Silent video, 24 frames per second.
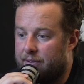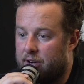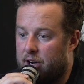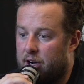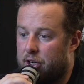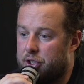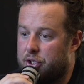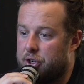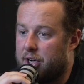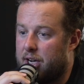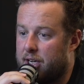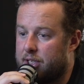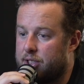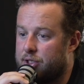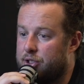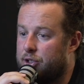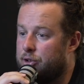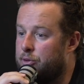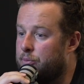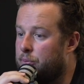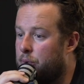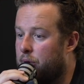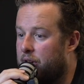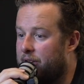contracts,
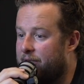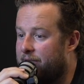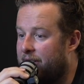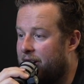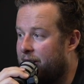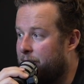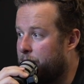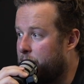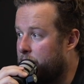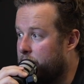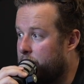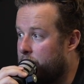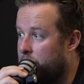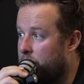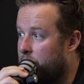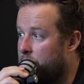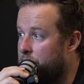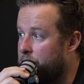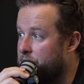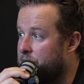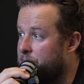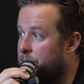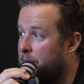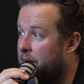$2.5
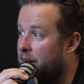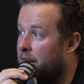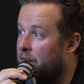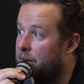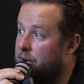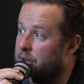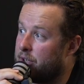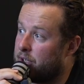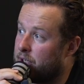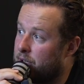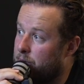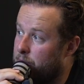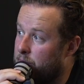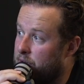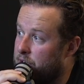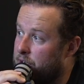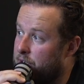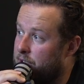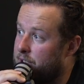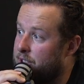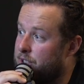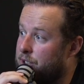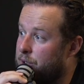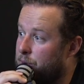million paid out in
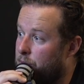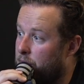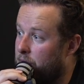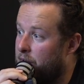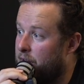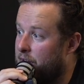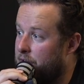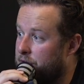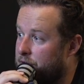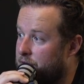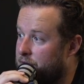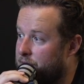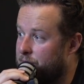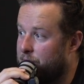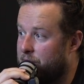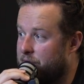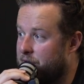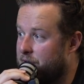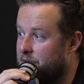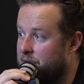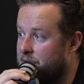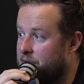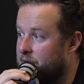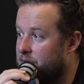commissions to our agents,
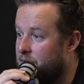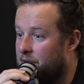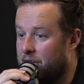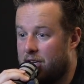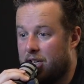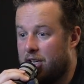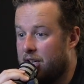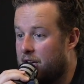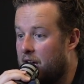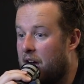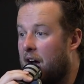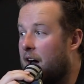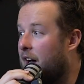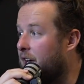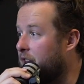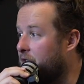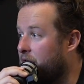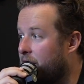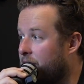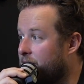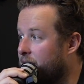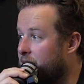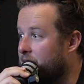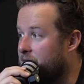which is, I
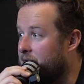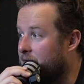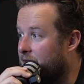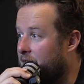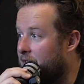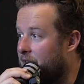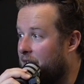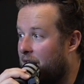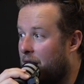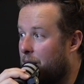love to see it.